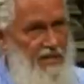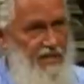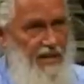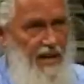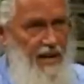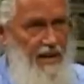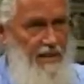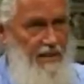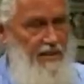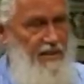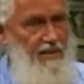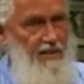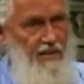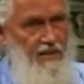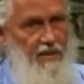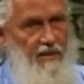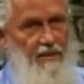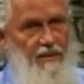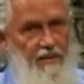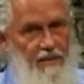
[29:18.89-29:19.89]

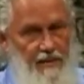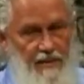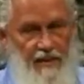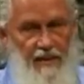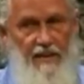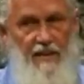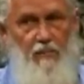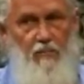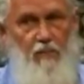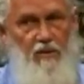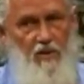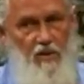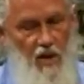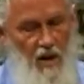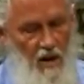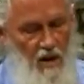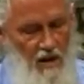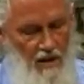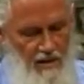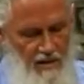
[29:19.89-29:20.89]
silence. He would
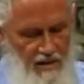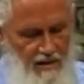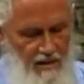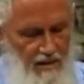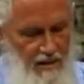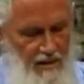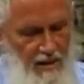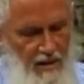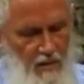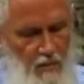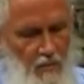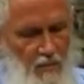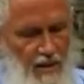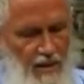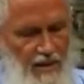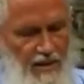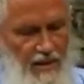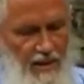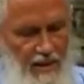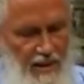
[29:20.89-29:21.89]
talk,
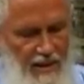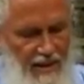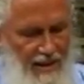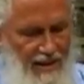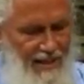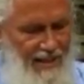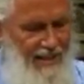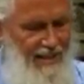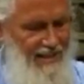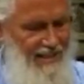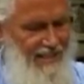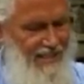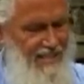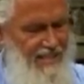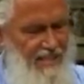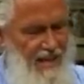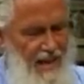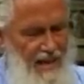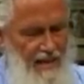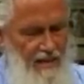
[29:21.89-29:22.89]
but his
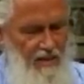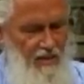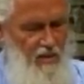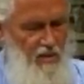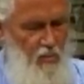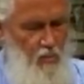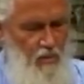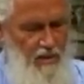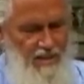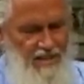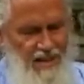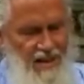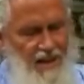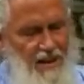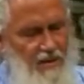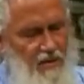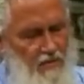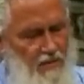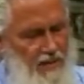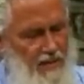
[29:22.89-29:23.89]
silence was
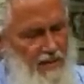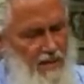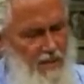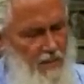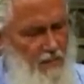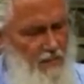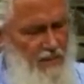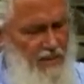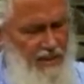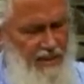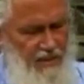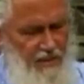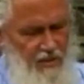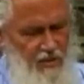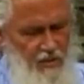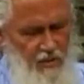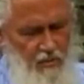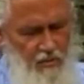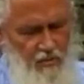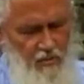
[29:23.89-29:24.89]
utter and complete.
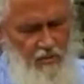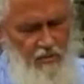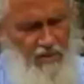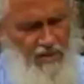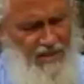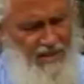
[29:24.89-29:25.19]
The Guru's